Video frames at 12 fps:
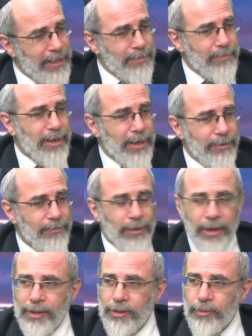And my
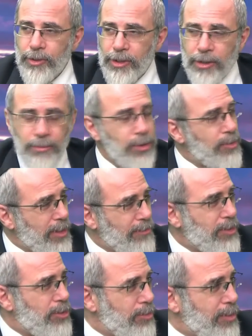father would commute
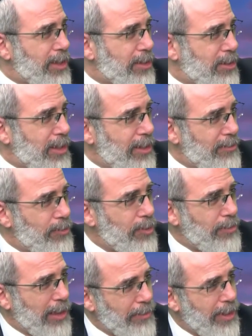every 2 weeks. I lived
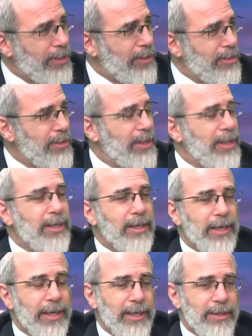with my mother,
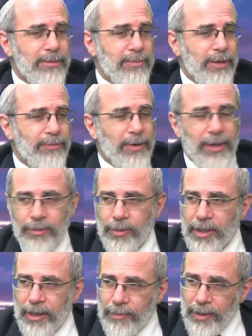and my father
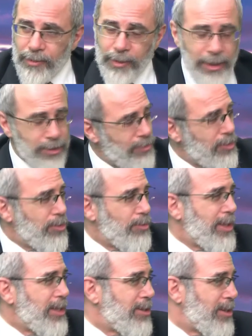would come up with us for 2
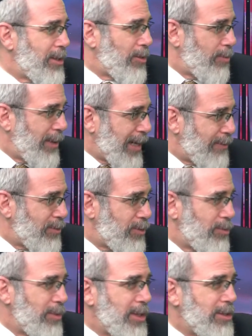weeks and then go back for
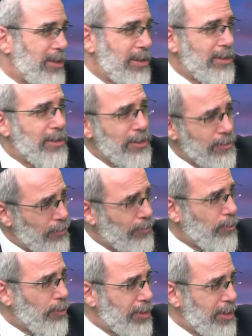2 weeks. And they did this for
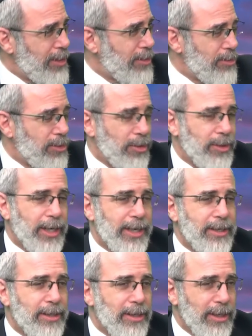4 years so that
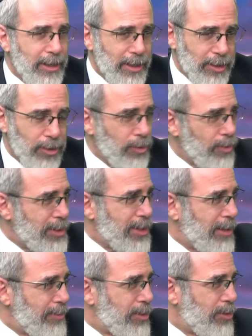I could go to a
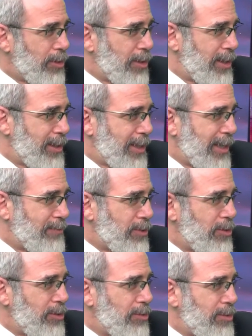Talmud Torah in the
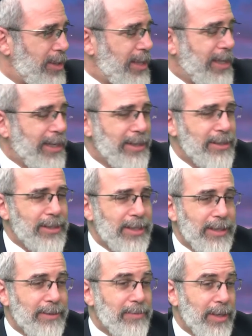afternoon and
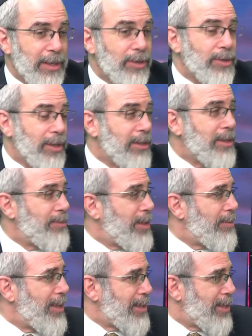learn a little
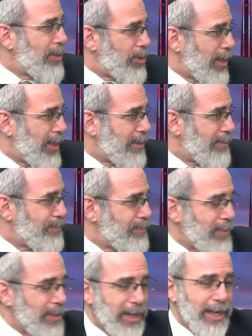bit about Yiddishkeit.
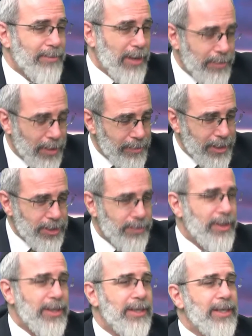I had my bar
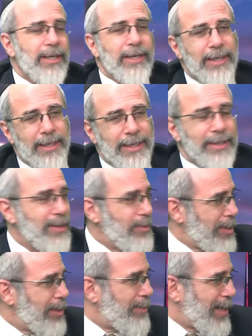mitzvah, and then I
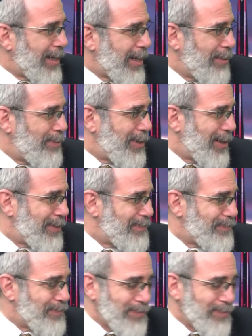went back up there.